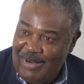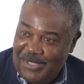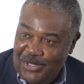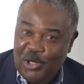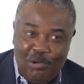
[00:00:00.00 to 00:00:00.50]
time I
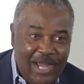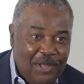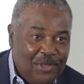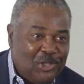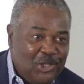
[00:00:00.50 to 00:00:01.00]
see a
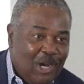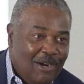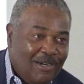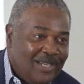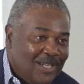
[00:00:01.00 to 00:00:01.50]
crowd this
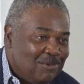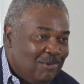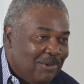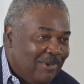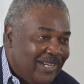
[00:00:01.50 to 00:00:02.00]
young is
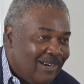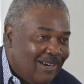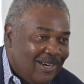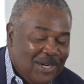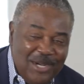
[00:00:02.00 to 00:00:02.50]
when we
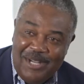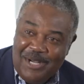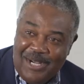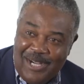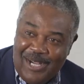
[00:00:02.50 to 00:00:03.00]
are
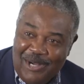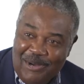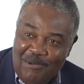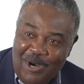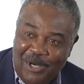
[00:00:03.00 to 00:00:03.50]

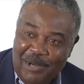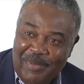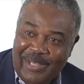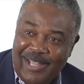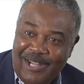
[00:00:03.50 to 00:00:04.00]

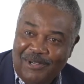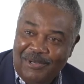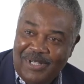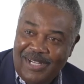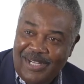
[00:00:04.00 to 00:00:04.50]
welcoming
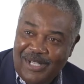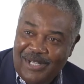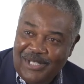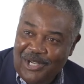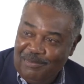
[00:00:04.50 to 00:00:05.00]
our
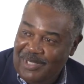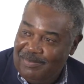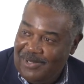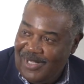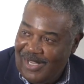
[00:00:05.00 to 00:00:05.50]
young
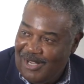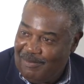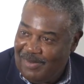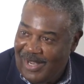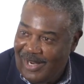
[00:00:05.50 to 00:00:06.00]

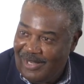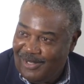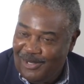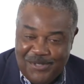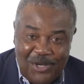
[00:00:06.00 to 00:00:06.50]
people at
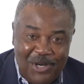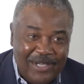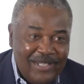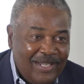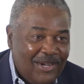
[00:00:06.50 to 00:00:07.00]

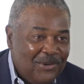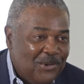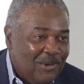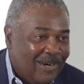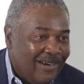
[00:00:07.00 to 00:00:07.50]
Lazard
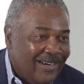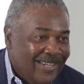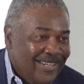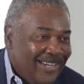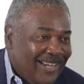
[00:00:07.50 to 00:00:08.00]
who are
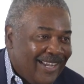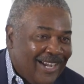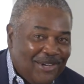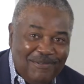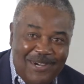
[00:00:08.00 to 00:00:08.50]

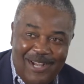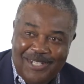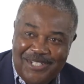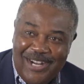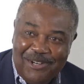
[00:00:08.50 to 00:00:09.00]
out of
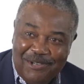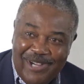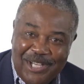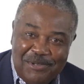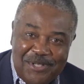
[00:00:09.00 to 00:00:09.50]
college and out of
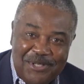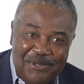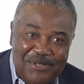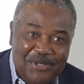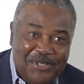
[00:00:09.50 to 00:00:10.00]
graduate
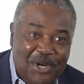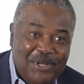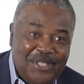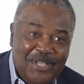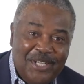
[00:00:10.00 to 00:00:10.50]
school. So it's
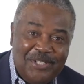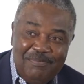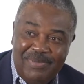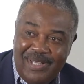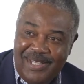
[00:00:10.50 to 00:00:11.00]
always good
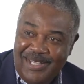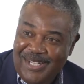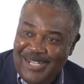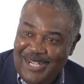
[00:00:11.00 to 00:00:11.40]
to be